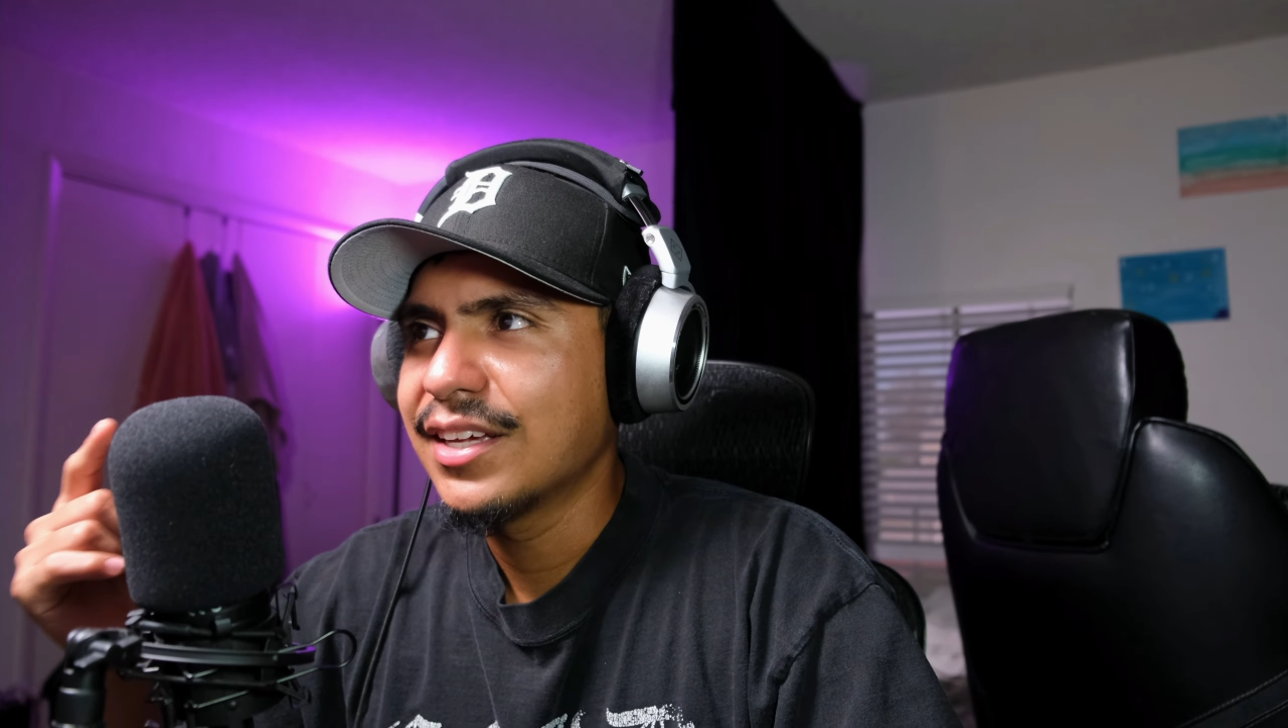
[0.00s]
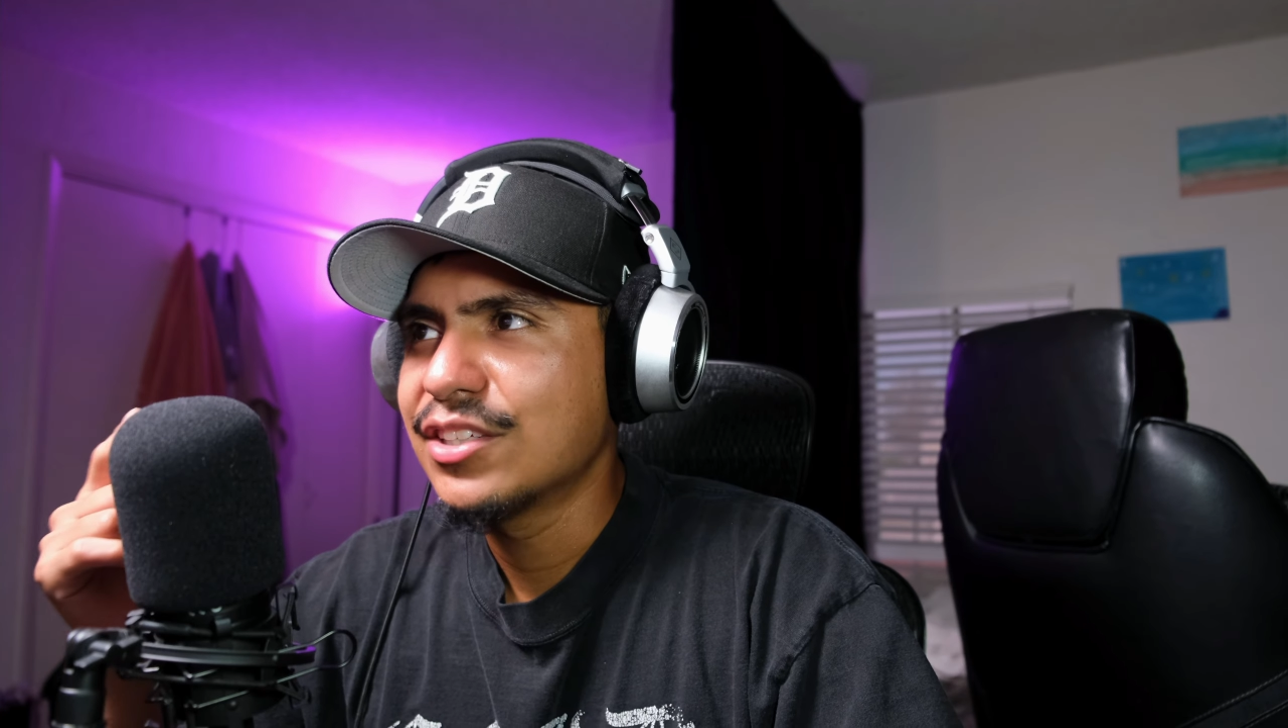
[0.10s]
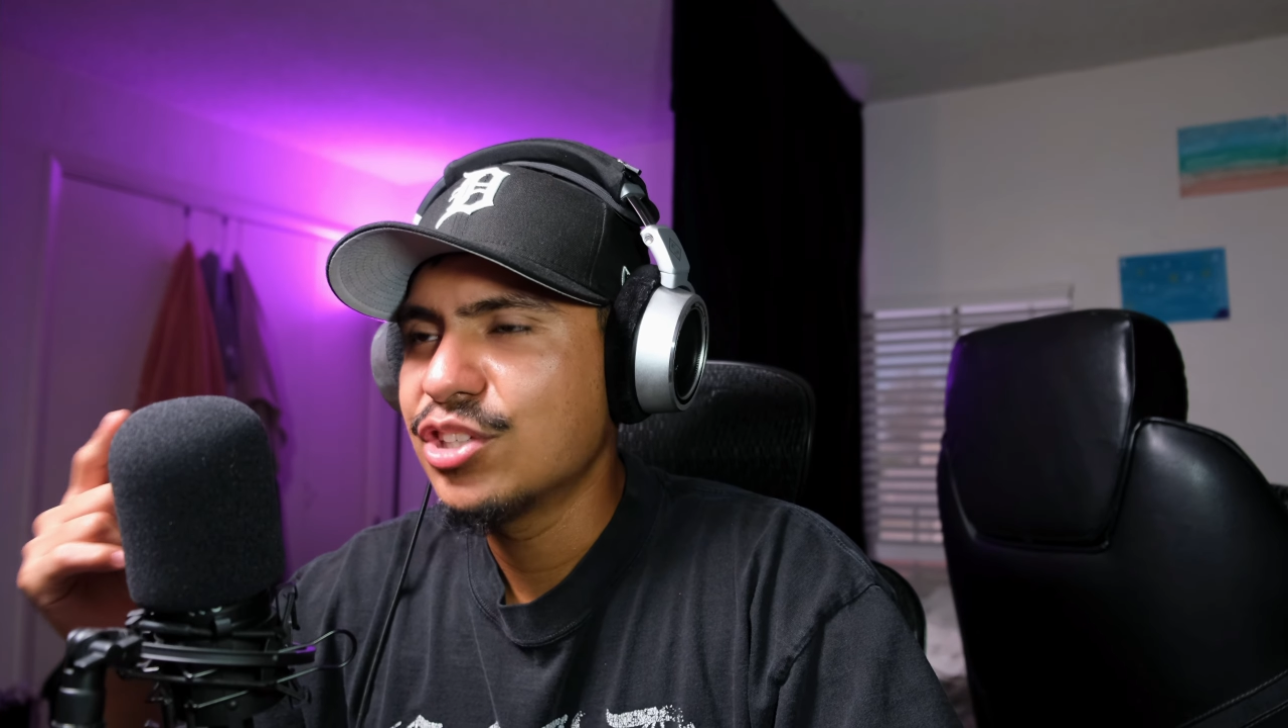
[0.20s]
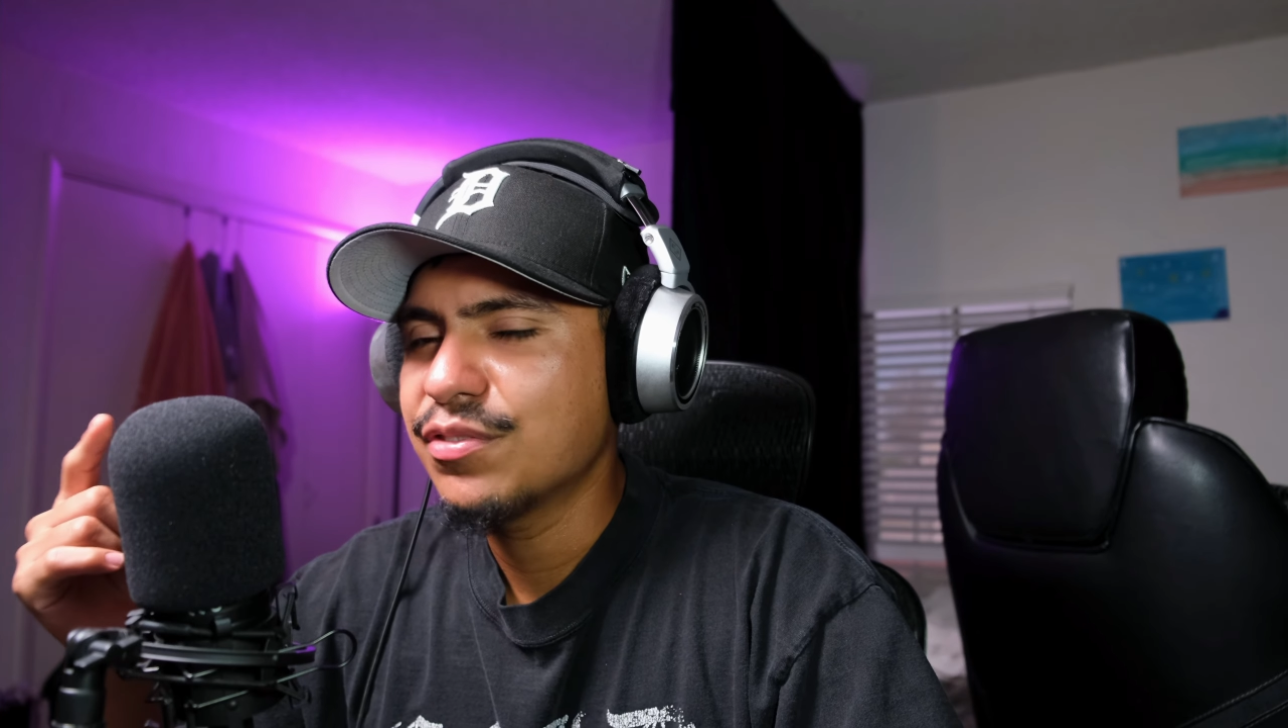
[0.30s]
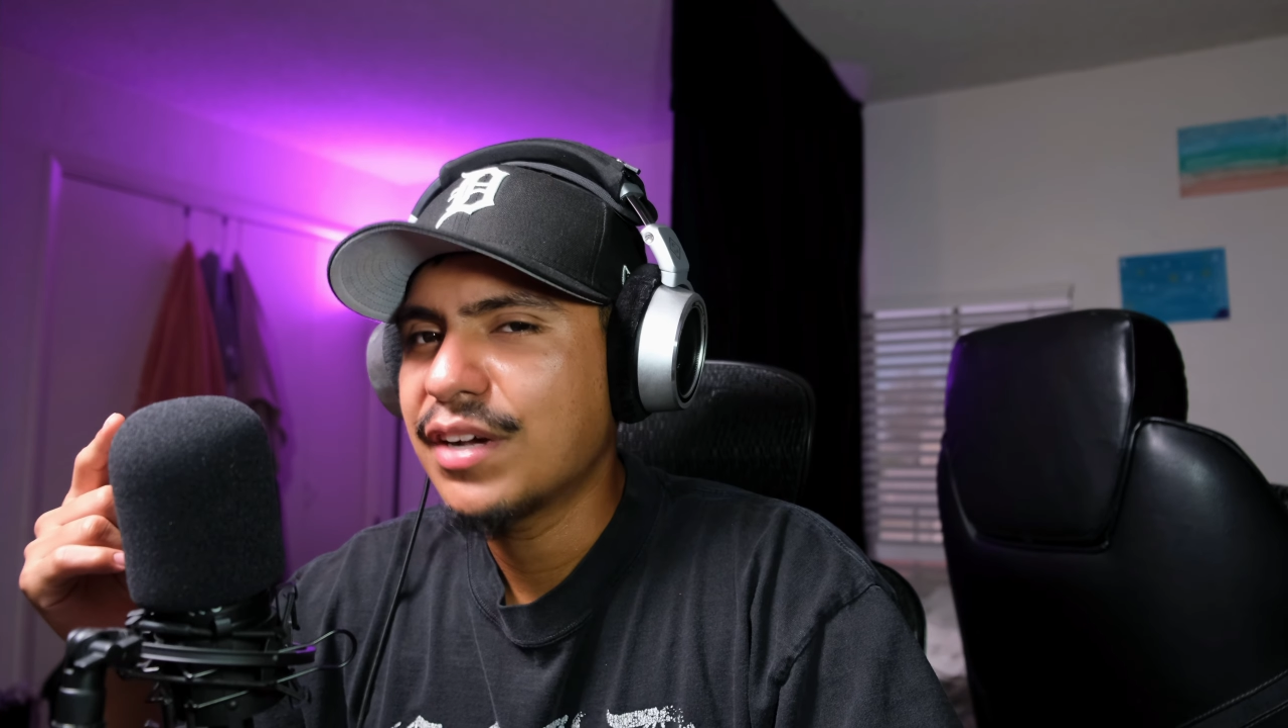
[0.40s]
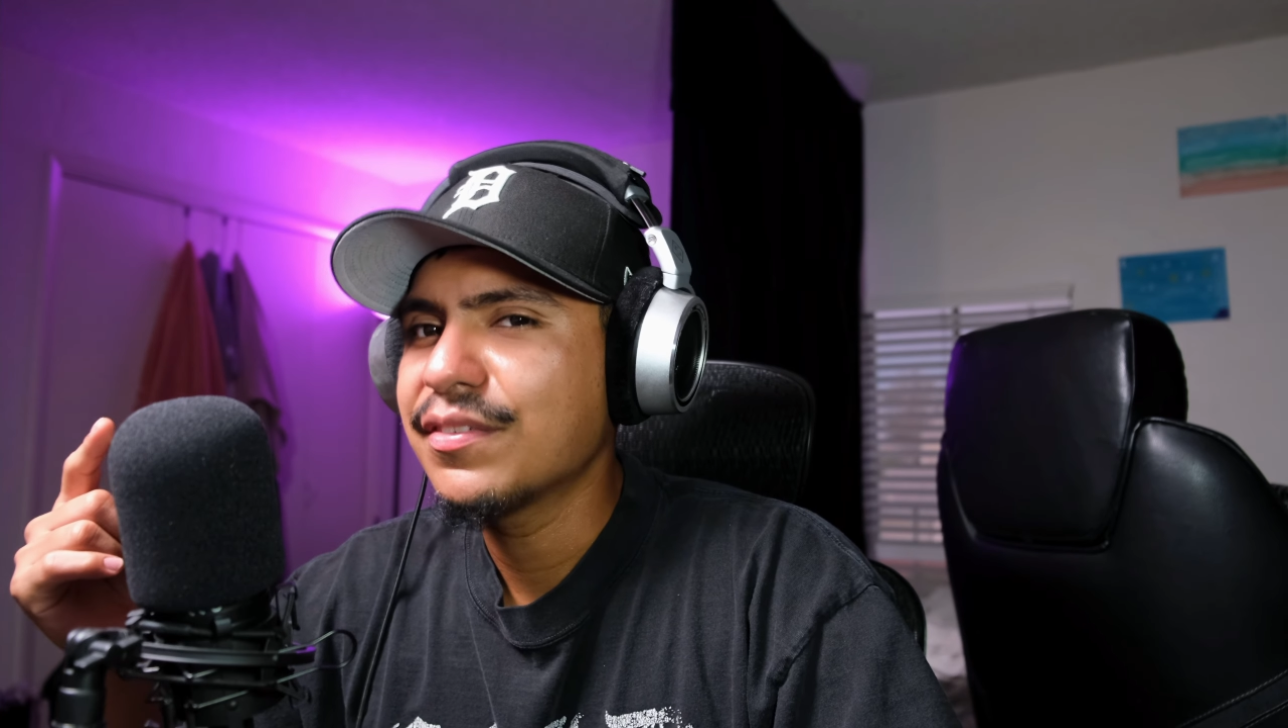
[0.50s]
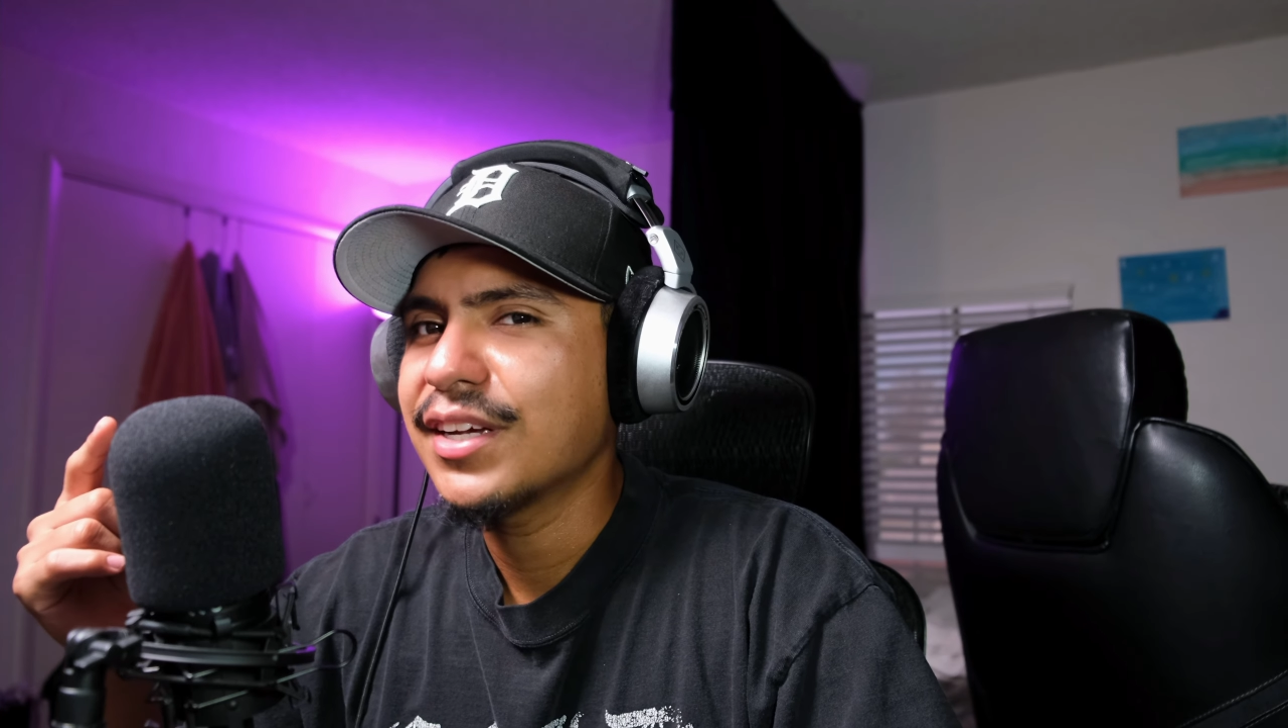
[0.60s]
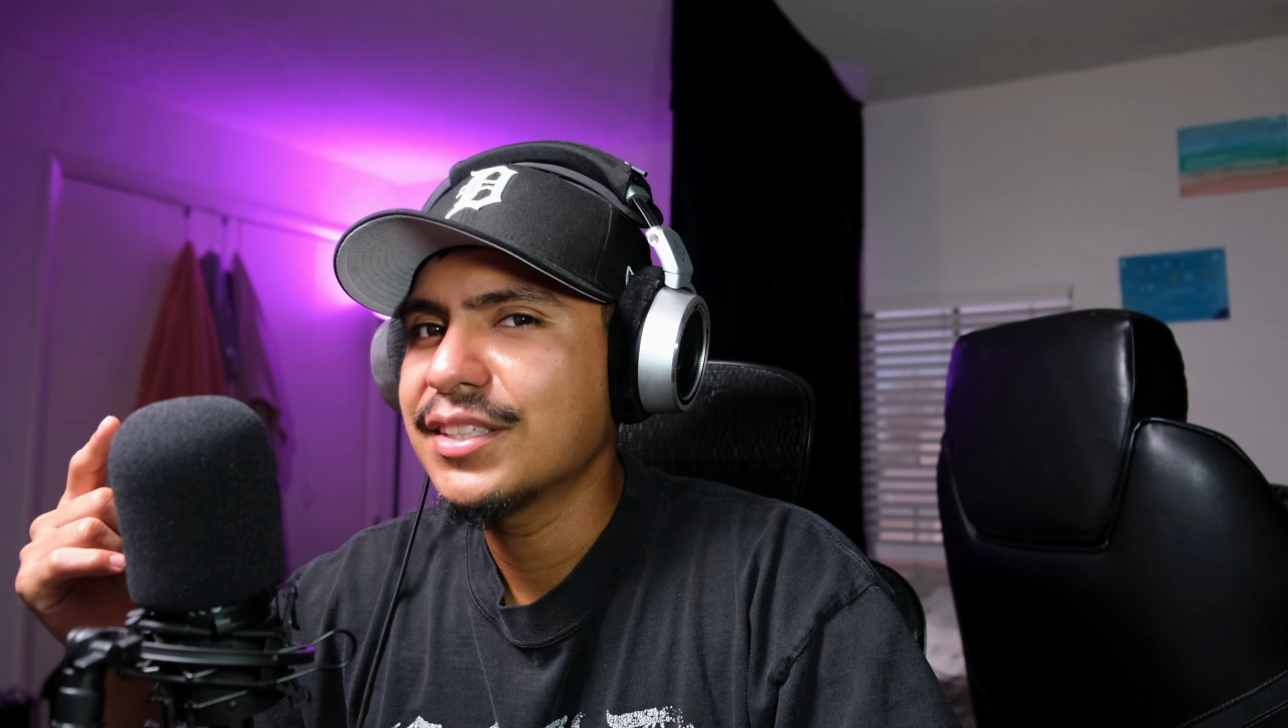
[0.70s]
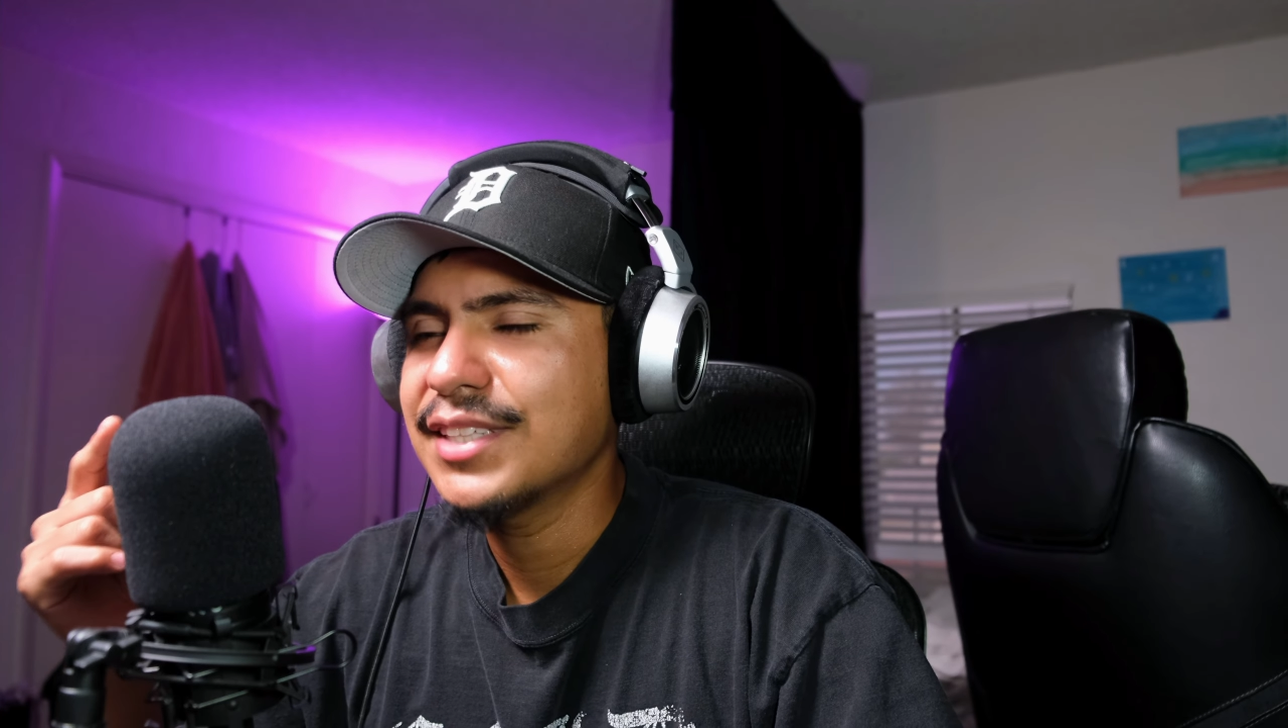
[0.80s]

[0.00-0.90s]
G59